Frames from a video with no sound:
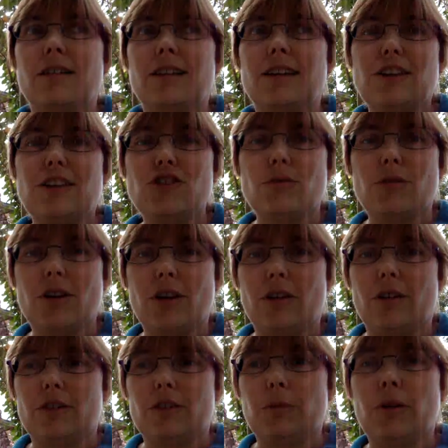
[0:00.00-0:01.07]
get you
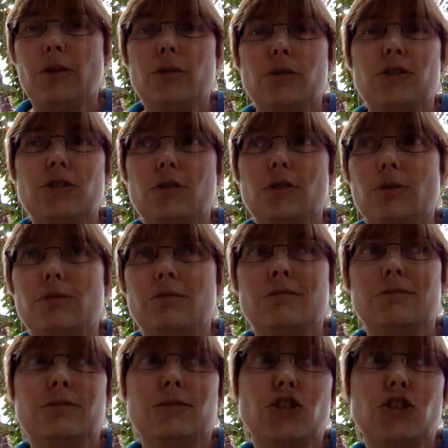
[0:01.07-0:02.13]
there as opposed to
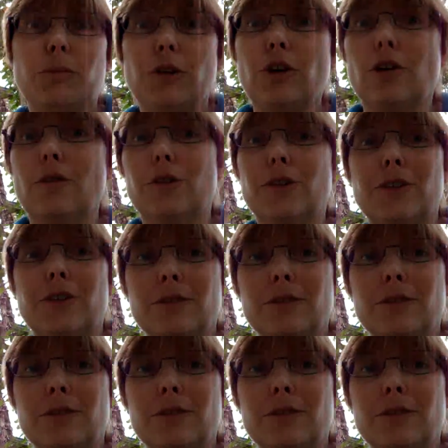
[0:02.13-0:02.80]
jumping over,